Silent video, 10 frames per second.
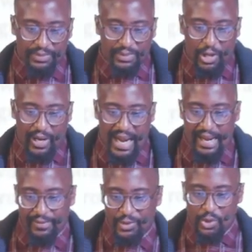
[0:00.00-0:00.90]
God, I
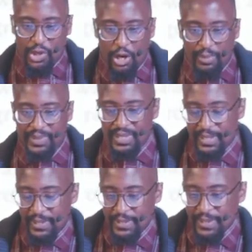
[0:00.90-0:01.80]
have two jobs
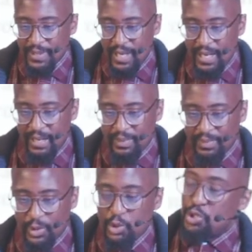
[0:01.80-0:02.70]
um,
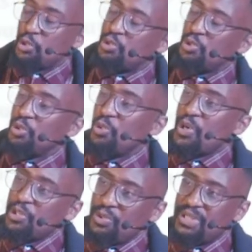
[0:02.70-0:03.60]
could you do
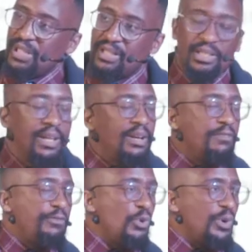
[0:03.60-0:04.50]
what you did
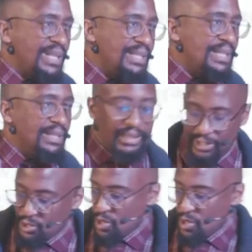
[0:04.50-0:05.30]
for Gideon? And then you go